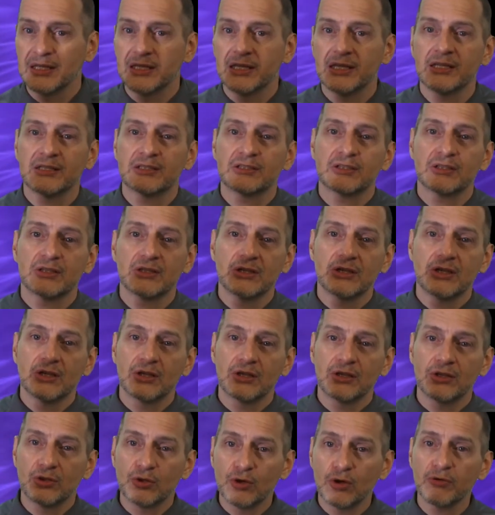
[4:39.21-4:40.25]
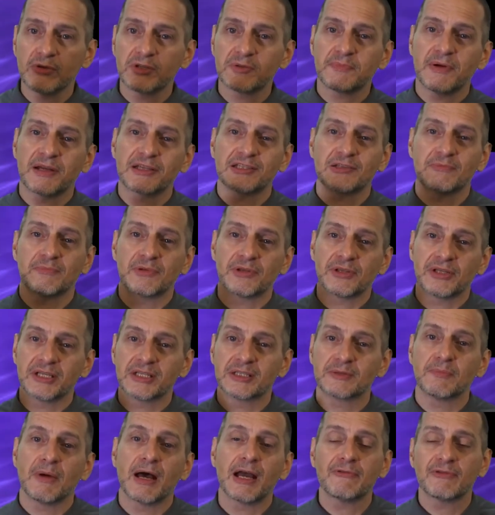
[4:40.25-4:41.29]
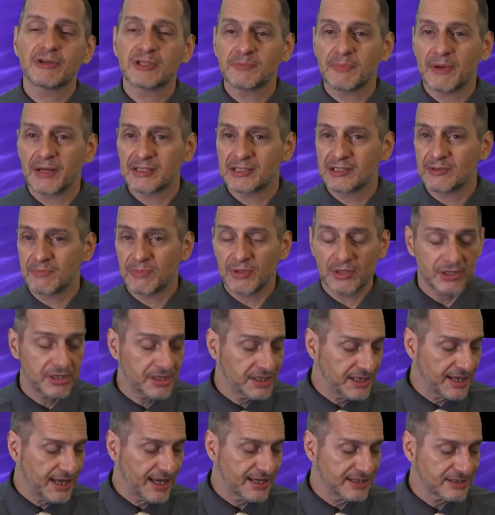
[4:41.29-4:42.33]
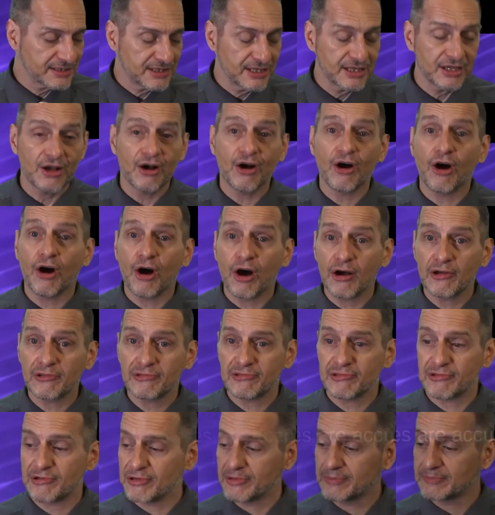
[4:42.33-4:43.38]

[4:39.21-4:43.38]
It's your responsibility. It's my responsibility as the author.